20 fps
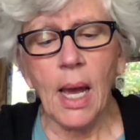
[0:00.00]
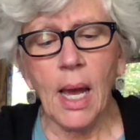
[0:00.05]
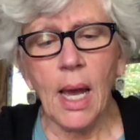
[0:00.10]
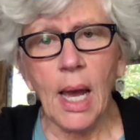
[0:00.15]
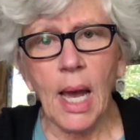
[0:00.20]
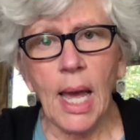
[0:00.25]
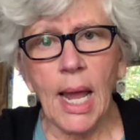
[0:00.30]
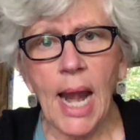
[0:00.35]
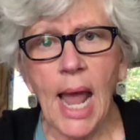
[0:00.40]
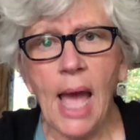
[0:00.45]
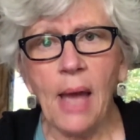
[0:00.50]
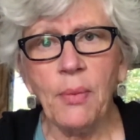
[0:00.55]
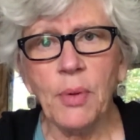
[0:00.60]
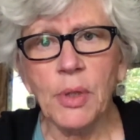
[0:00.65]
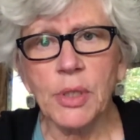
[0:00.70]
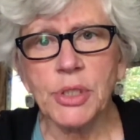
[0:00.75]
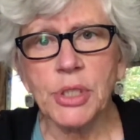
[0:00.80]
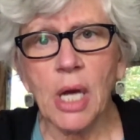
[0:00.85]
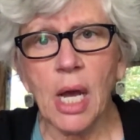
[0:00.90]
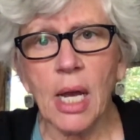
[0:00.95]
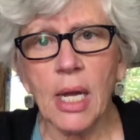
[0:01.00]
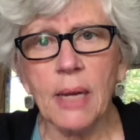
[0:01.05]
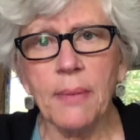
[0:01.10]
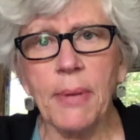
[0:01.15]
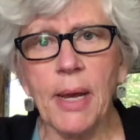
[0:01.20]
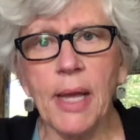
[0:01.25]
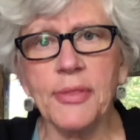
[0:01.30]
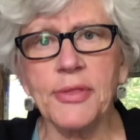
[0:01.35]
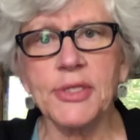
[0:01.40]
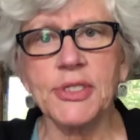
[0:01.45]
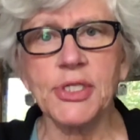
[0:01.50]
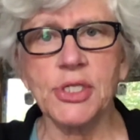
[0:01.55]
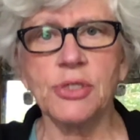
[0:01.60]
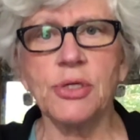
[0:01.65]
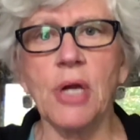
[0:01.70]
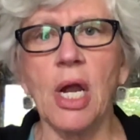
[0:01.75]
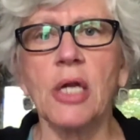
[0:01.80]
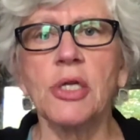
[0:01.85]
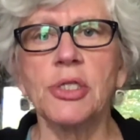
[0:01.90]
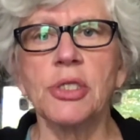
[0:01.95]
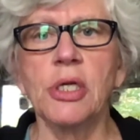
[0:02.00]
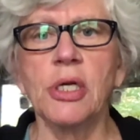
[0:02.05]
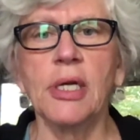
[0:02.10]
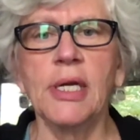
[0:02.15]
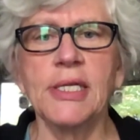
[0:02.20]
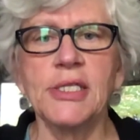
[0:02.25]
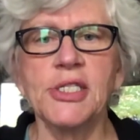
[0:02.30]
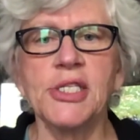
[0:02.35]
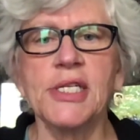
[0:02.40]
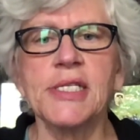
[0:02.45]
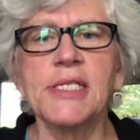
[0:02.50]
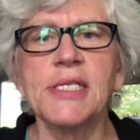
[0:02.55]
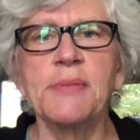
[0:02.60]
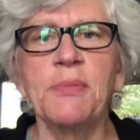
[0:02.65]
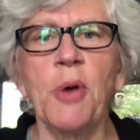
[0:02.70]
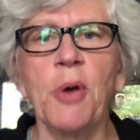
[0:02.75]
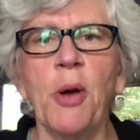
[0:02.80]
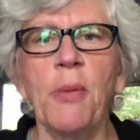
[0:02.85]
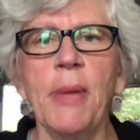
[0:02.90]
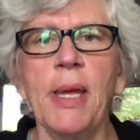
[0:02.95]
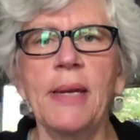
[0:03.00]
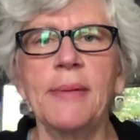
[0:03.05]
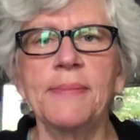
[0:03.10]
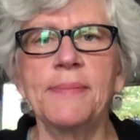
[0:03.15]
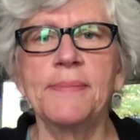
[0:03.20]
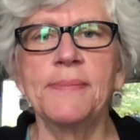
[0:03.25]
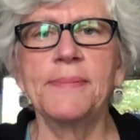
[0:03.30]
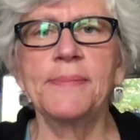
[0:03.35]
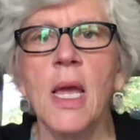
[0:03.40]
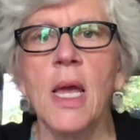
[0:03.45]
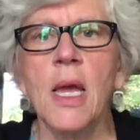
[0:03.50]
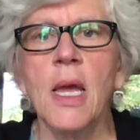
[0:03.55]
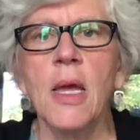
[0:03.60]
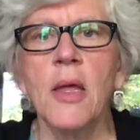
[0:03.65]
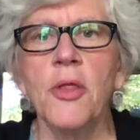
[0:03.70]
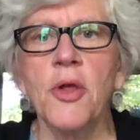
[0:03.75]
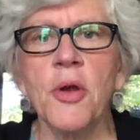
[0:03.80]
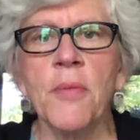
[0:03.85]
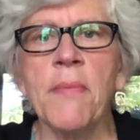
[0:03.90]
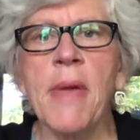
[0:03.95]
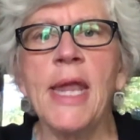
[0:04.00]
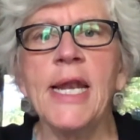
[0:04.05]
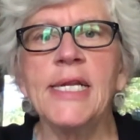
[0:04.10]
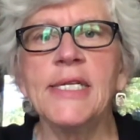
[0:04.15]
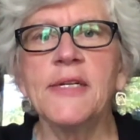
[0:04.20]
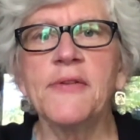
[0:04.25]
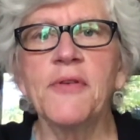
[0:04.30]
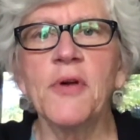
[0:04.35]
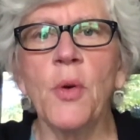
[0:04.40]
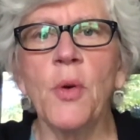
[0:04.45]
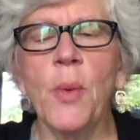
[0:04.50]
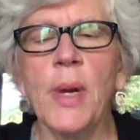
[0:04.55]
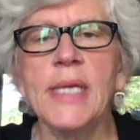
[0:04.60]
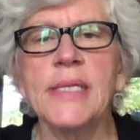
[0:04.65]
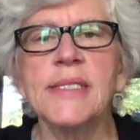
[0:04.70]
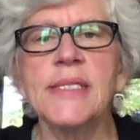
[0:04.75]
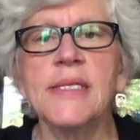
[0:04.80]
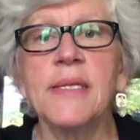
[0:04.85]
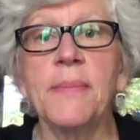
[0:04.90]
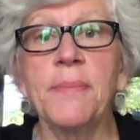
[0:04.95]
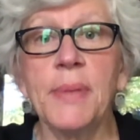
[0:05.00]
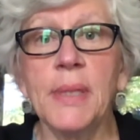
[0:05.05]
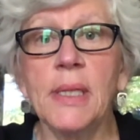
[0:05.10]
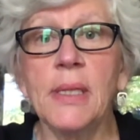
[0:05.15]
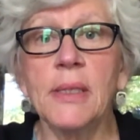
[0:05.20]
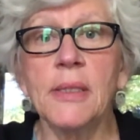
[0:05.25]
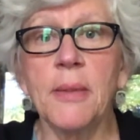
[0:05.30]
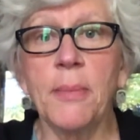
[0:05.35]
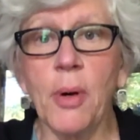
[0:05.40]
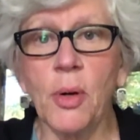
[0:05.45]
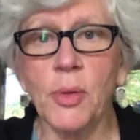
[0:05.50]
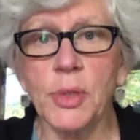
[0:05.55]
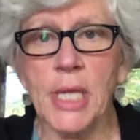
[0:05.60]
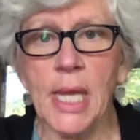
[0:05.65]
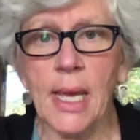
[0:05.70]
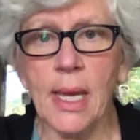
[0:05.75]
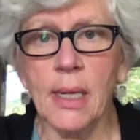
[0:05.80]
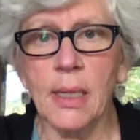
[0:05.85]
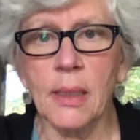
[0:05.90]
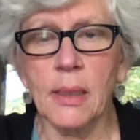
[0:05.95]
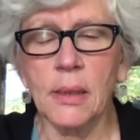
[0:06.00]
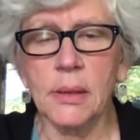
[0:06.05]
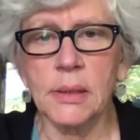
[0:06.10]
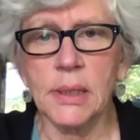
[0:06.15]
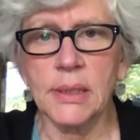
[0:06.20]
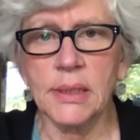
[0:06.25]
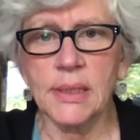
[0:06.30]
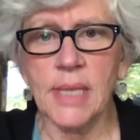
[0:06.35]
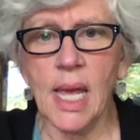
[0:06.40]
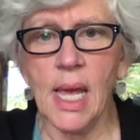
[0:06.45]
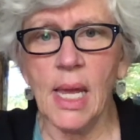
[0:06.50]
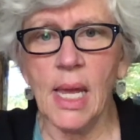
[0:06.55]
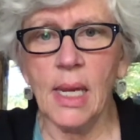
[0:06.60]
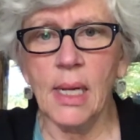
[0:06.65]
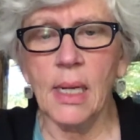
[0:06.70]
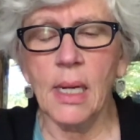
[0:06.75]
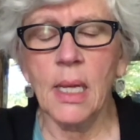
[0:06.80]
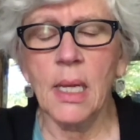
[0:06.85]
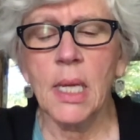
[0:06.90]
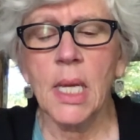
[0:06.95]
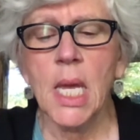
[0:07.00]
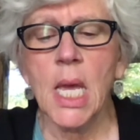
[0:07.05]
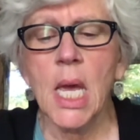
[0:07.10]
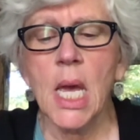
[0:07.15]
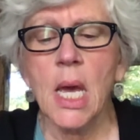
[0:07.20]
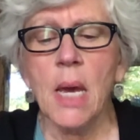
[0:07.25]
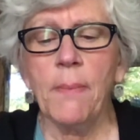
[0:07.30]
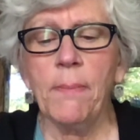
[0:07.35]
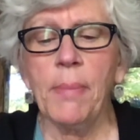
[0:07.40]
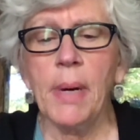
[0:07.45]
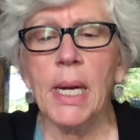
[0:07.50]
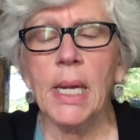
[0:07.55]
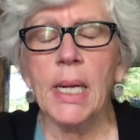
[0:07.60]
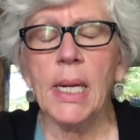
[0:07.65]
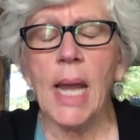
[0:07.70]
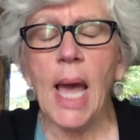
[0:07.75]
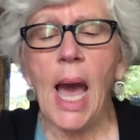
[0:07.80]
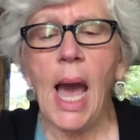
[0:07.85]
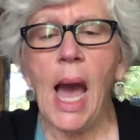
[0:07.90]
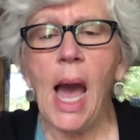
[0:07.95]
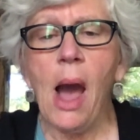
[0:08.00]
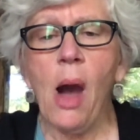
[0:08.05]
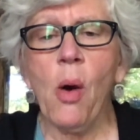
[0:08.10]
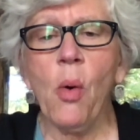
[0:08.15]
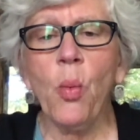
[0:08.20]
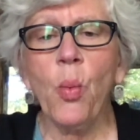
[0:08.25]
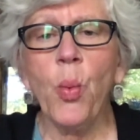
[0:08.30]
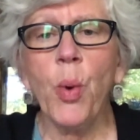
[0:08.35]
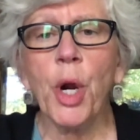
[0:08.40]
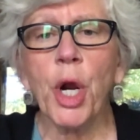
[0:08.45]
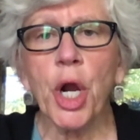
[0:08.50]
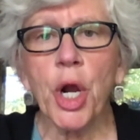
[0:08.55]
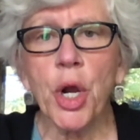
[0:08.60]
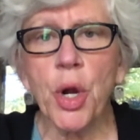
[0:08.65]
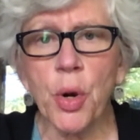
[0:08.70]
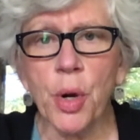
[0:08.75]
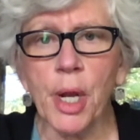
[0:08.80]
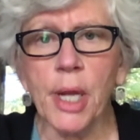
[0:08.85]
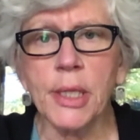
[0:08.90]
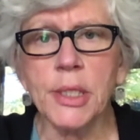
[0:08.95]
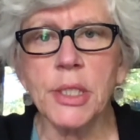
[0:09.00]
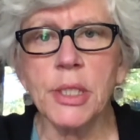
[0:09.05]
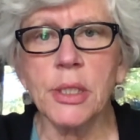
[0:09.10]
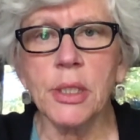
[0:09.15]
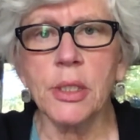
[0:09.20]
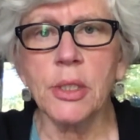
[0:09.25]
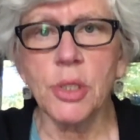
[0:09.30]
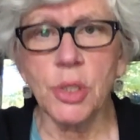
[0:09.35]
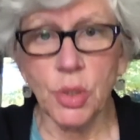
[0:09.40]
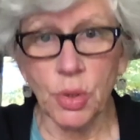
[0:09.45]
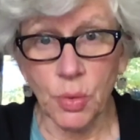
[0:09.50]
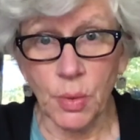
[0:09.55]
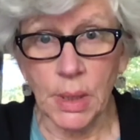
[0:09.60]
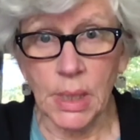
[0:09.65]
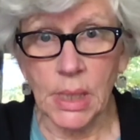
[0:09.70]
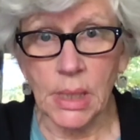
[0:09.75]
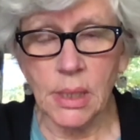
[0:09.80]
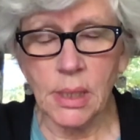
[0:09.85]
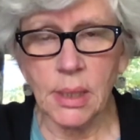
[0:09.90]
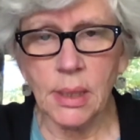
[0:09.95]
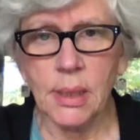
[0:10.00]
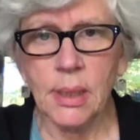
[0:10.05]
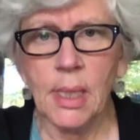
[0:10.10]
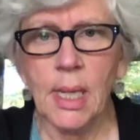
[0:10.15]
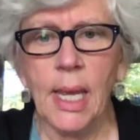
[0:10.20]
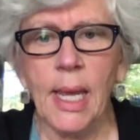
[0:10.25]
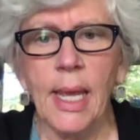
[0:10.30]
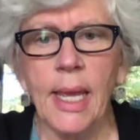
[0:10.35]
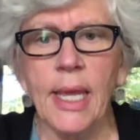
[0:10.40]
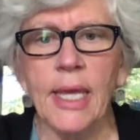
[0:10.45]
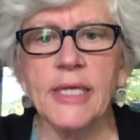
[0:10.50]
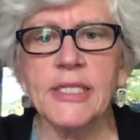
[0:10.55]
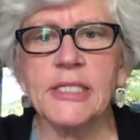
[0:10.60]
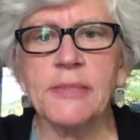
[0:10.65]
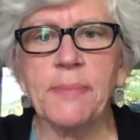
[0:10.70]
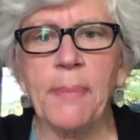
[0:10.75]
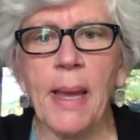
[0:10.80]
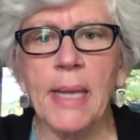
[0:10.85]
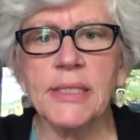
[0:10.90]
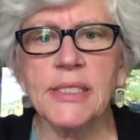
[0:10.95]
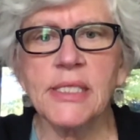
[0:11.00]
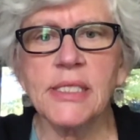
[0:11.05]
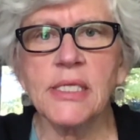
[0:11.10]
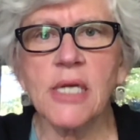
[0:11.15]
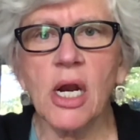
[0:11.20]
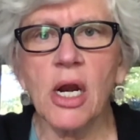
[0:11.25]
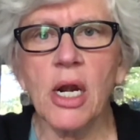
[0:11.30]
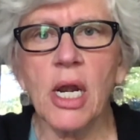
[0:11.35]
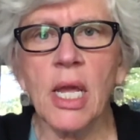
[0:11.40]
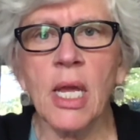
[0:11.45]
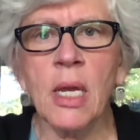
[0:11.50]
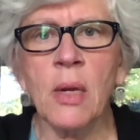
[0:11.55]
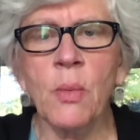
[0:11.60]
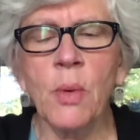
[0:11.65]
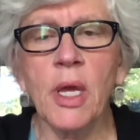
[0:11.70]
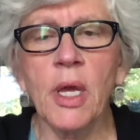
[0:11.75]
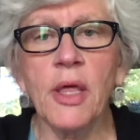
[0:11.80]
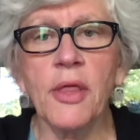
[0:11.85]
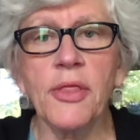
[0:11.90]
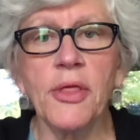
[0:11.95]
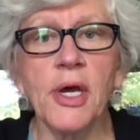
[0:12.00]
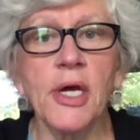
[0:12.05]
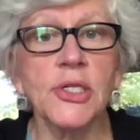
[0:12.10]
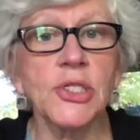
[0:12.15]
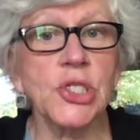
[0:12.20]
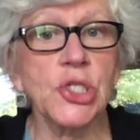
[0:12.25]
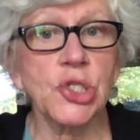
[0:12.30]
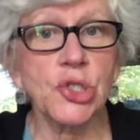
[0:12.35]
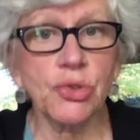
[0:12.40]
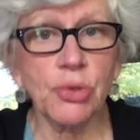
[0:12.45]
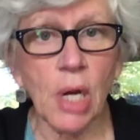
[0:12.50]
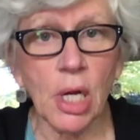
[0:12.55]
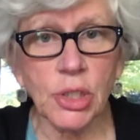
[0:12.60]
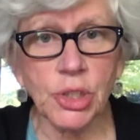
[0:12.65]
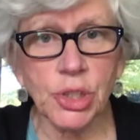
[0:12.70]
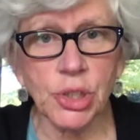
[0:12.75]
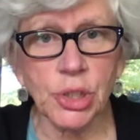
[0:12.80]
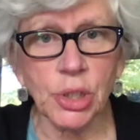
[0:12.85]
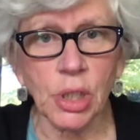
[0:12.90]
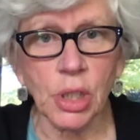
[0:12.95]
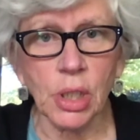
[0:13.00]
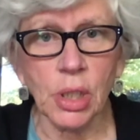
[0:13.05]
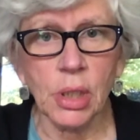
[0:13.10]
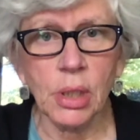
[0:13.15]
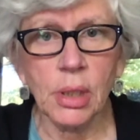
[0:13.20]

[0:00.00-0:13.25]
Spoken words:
And I will talk about the structure in just a moment. There are many different ways to build a botanical design, but how we're going to do it is by starting with a structure